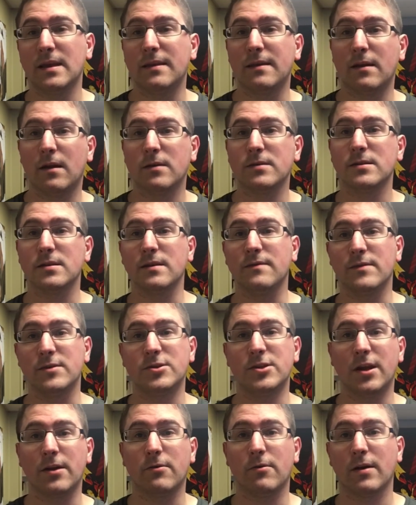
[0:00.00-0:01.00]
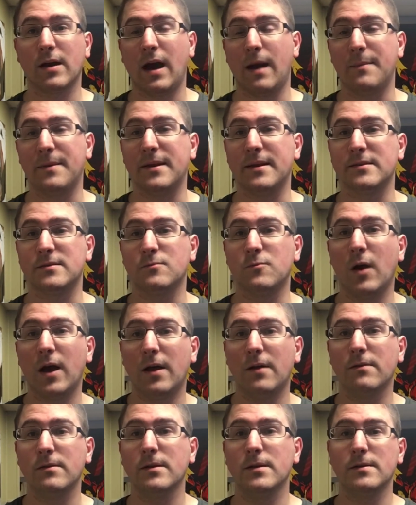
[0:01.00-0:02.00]
and then also leave a general comment as
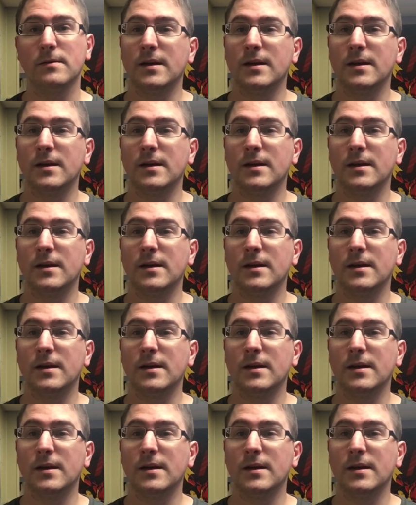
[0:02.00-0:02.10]
well.